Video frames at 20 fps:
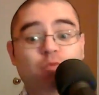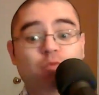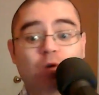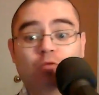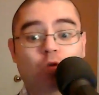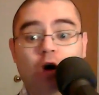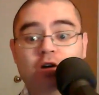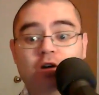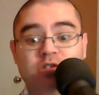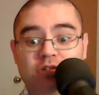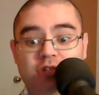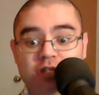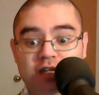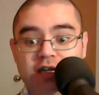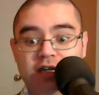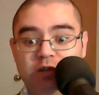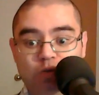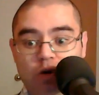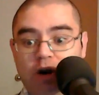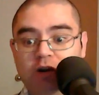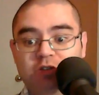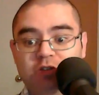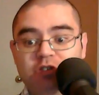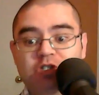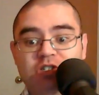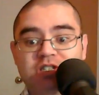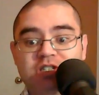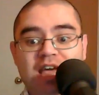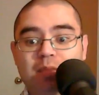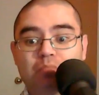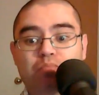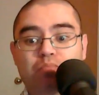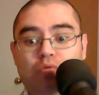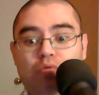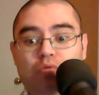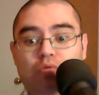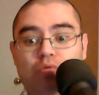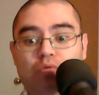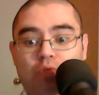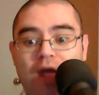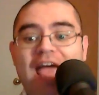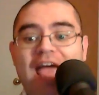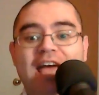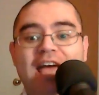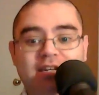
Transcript: what Roxel is. Roxel is just a brand